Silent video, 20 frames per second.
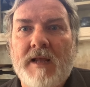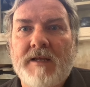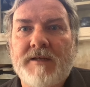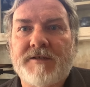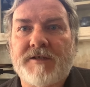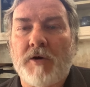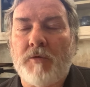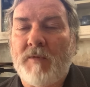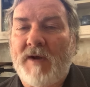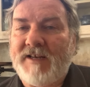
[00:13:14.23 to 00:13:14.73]

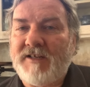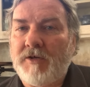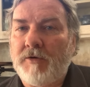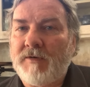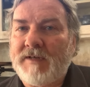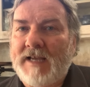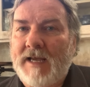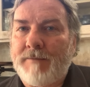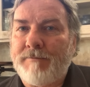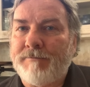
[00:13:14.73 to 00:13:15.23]
So when you
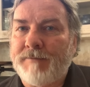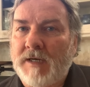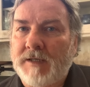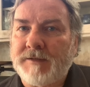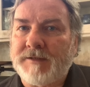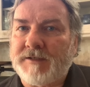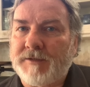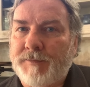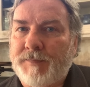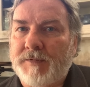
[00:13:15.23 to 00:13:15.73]
get
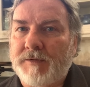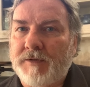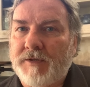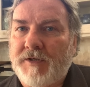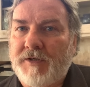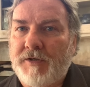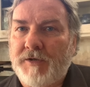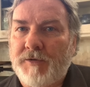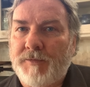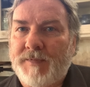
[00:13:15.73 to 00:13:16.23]
multiple
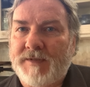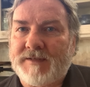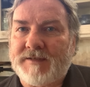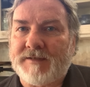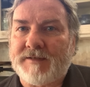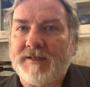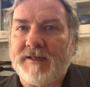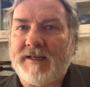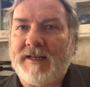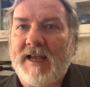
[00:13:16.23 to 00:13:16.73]

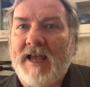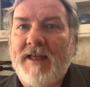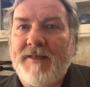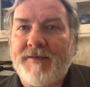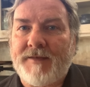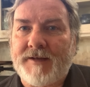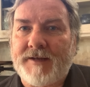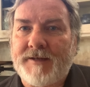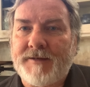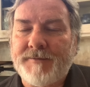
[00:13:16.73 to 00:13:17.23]
qubits together,